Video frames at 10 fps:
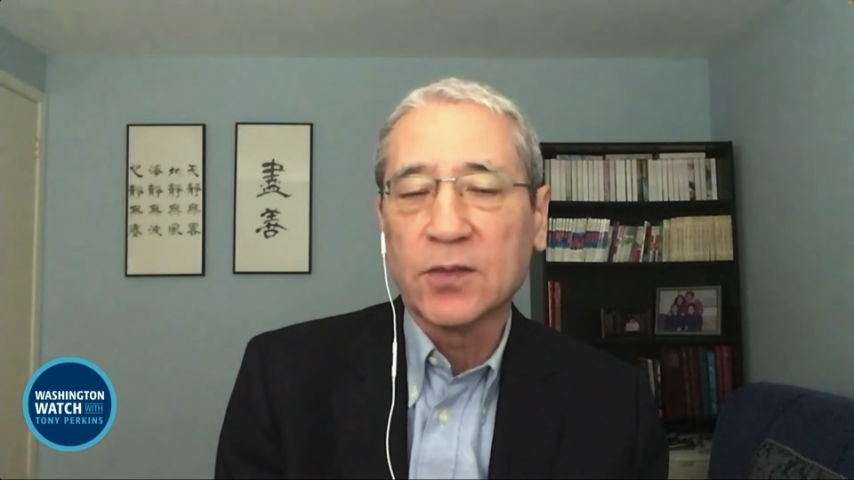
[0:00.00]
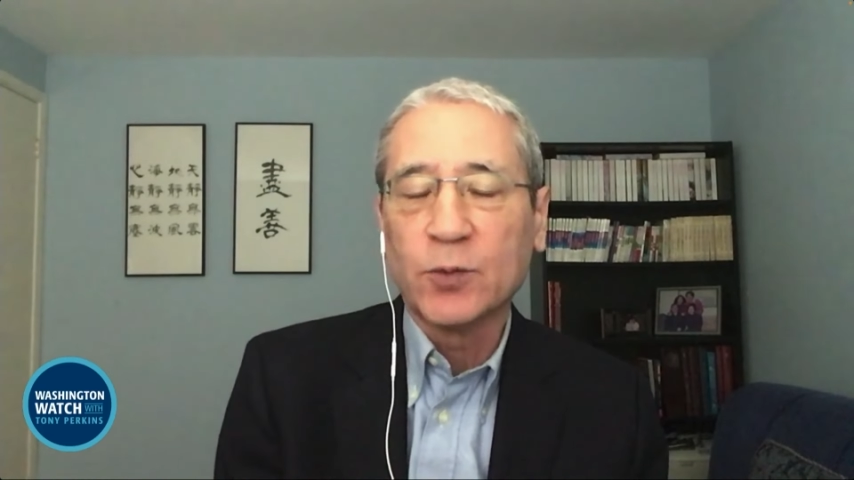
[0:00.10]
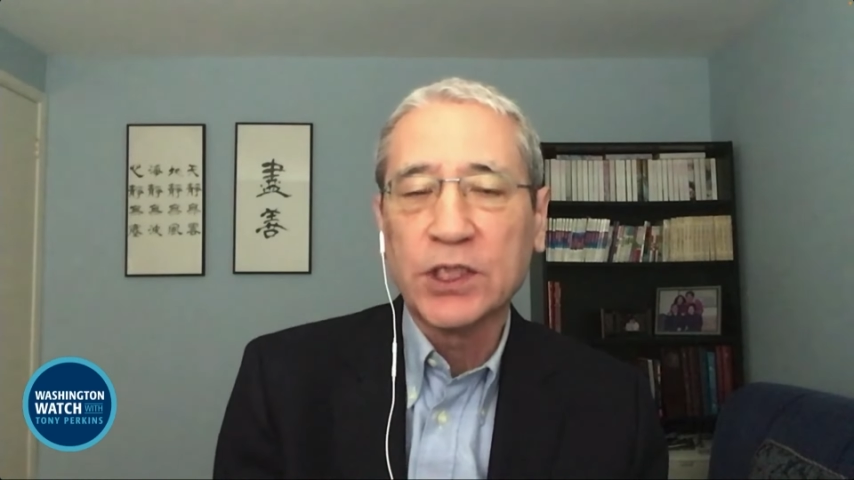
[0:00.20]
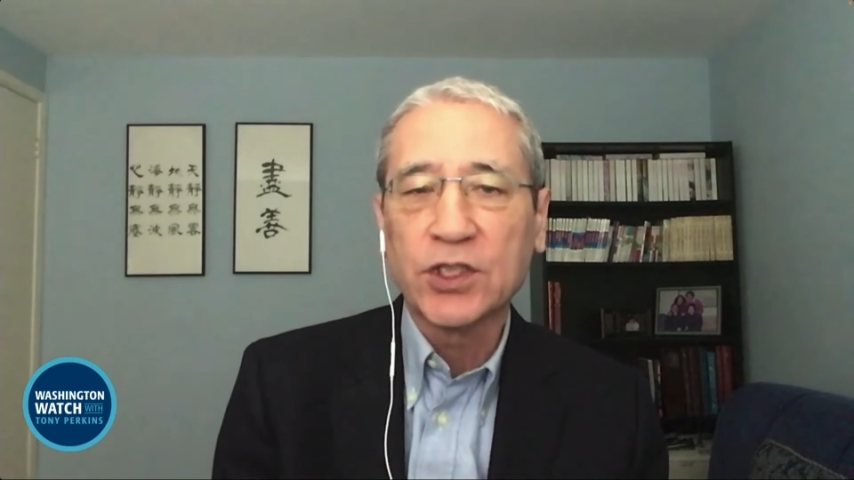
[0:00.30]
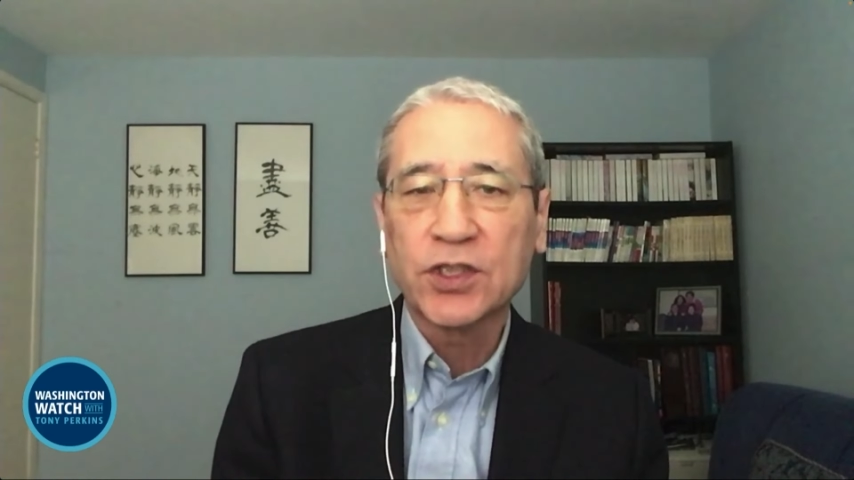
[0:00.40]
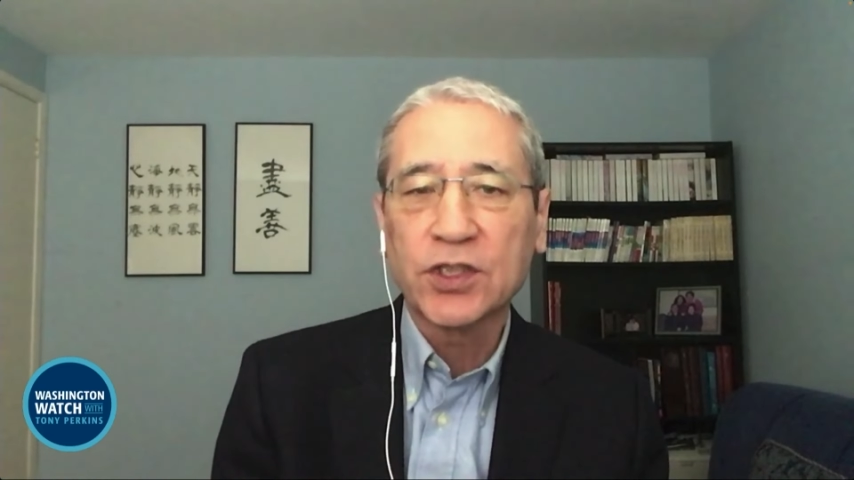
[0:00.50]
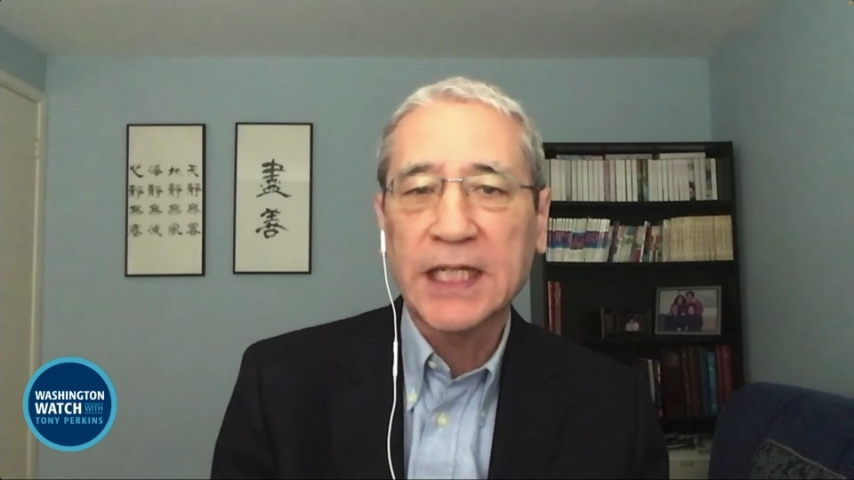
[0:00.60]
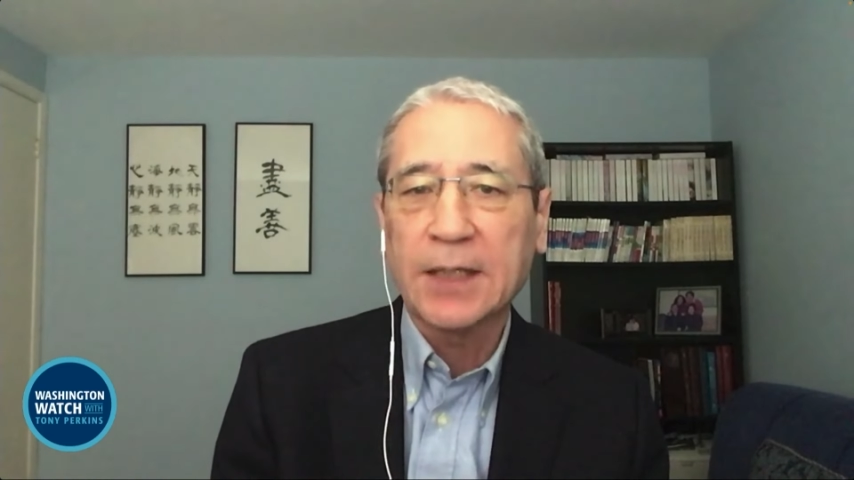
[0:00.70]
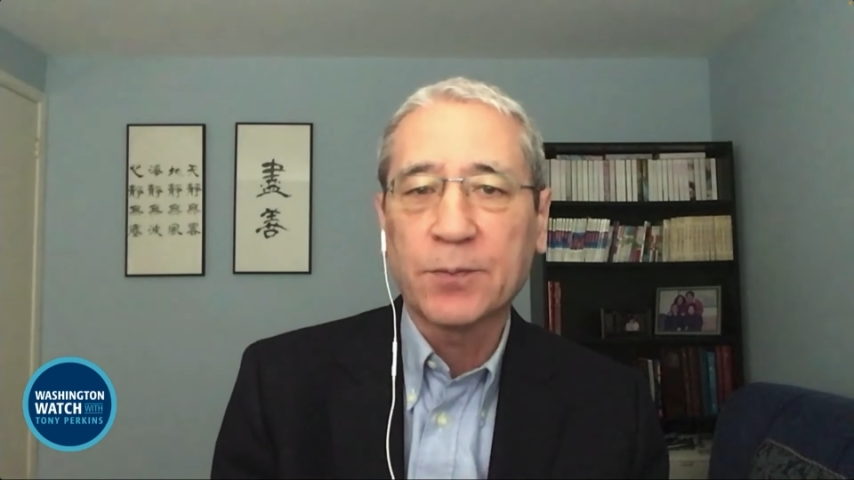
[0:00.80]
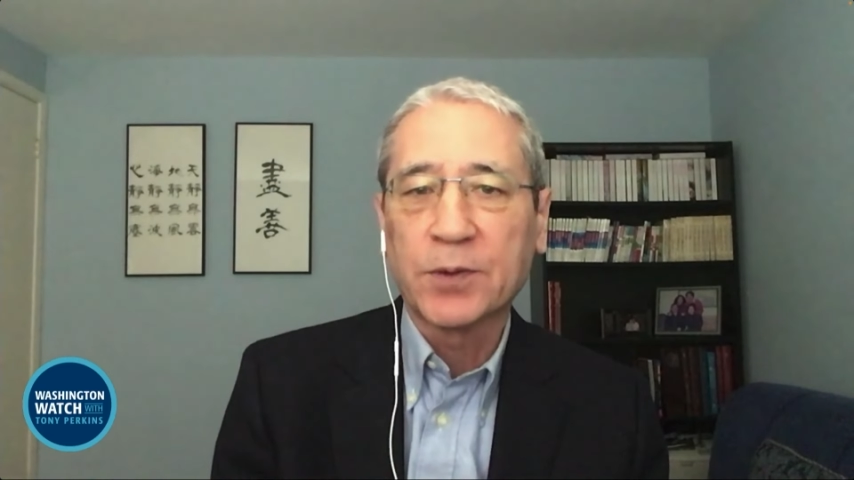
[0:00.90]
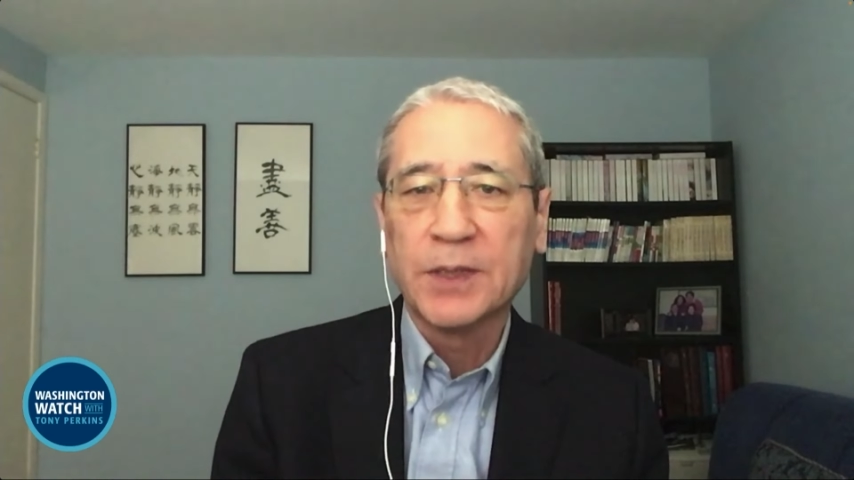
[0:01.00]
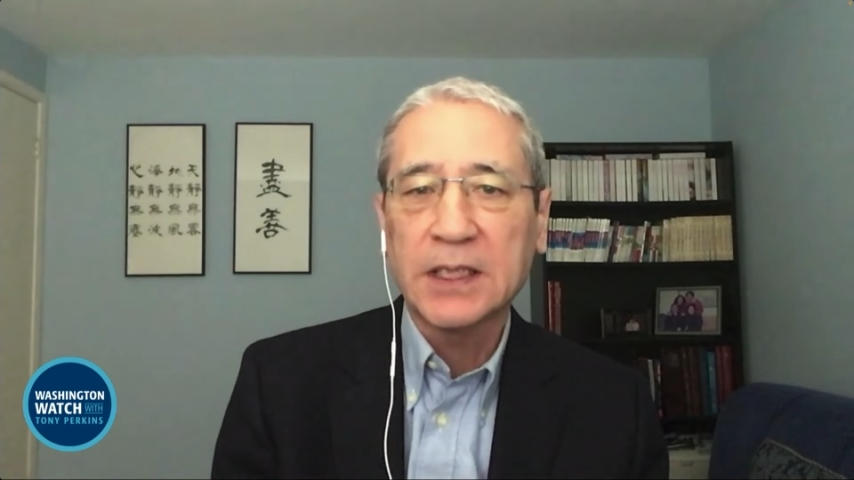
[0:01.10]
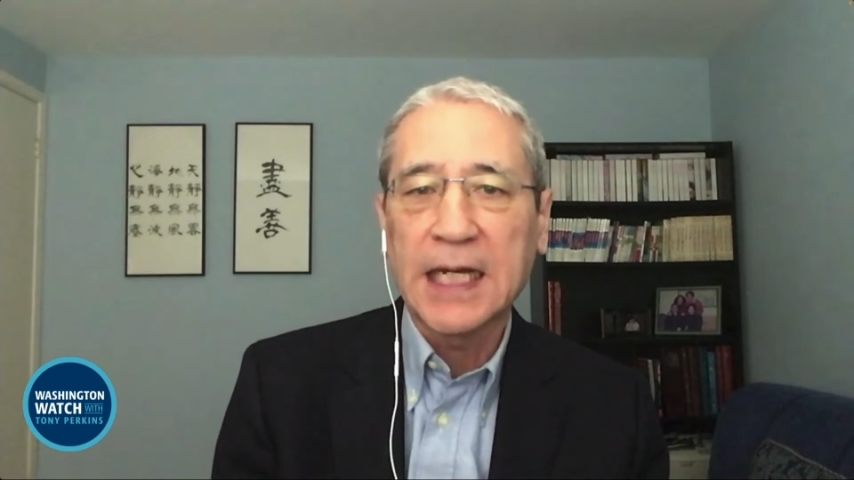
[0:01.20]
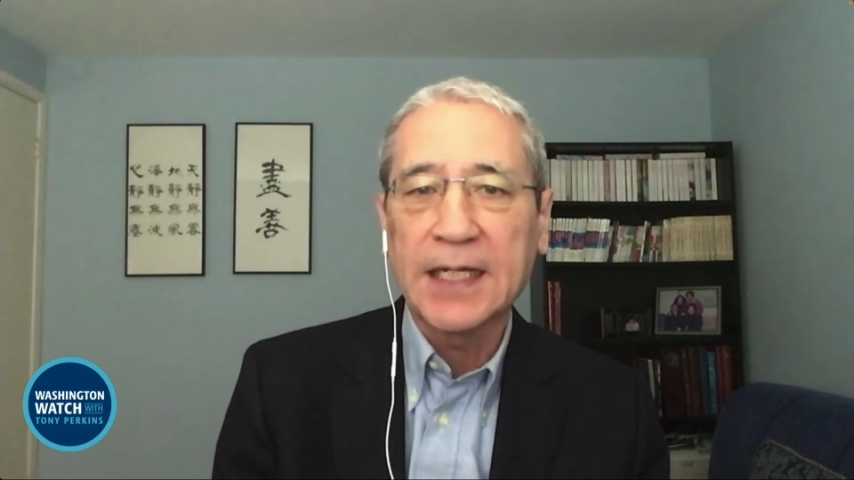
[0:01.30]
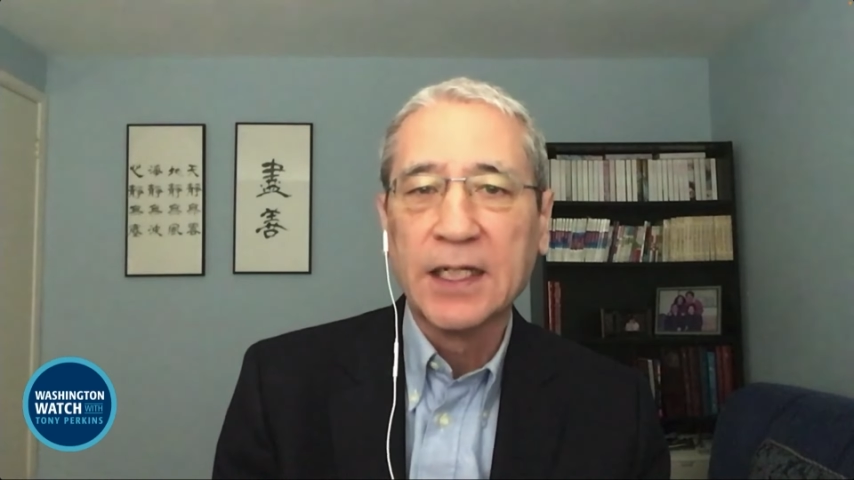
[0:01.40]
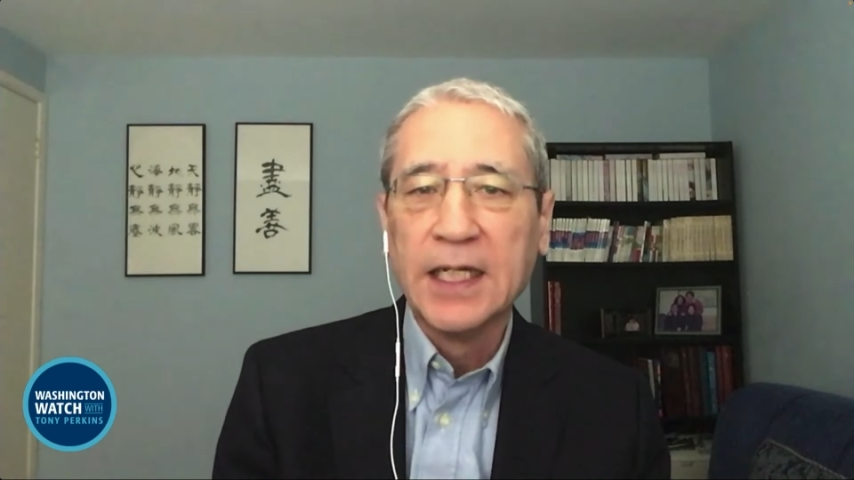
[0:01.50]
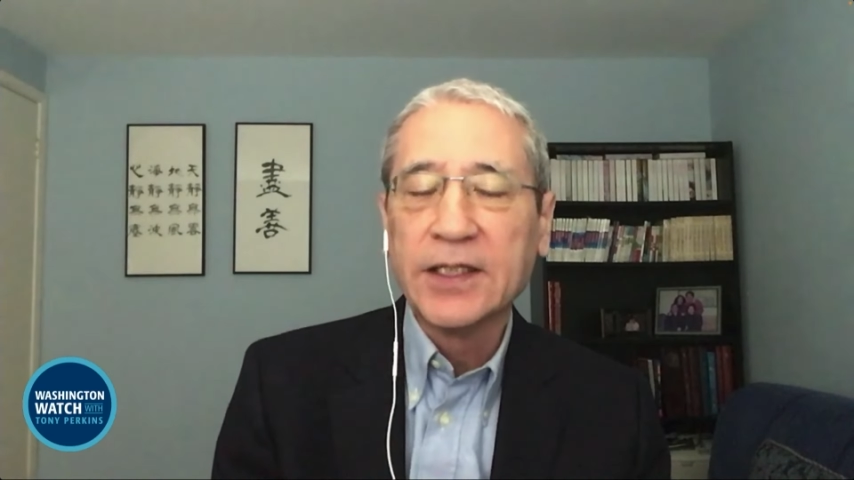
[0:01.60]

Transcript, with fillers: and we just can't permit that.